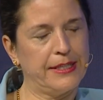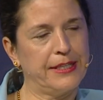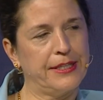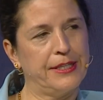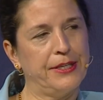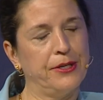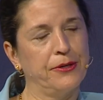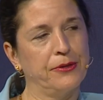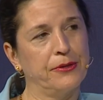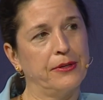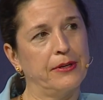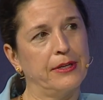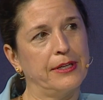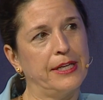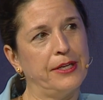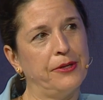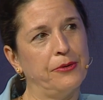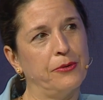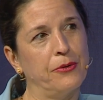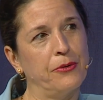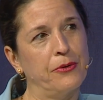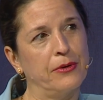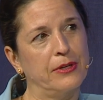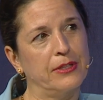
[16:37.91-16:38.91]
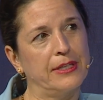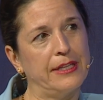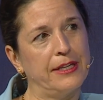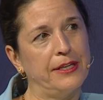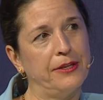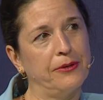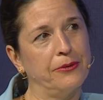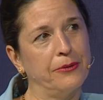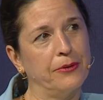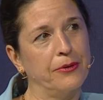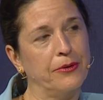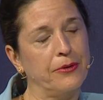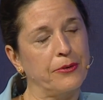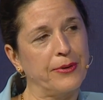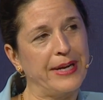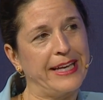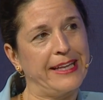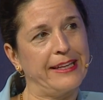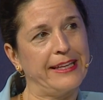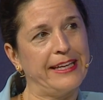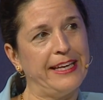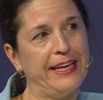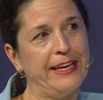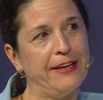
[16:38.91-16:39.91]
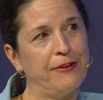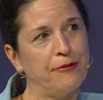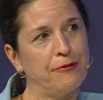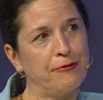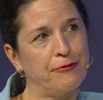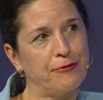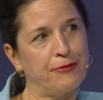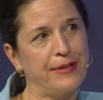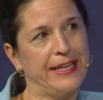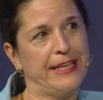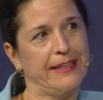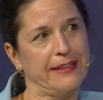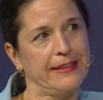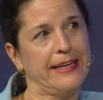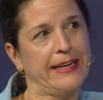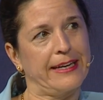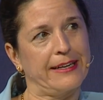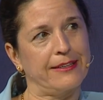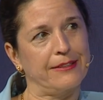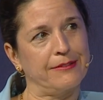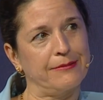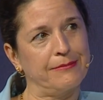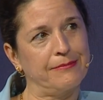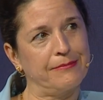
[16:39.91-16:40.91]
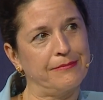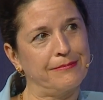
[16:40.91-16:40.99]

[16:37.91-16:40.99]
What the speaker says: did you really feel there?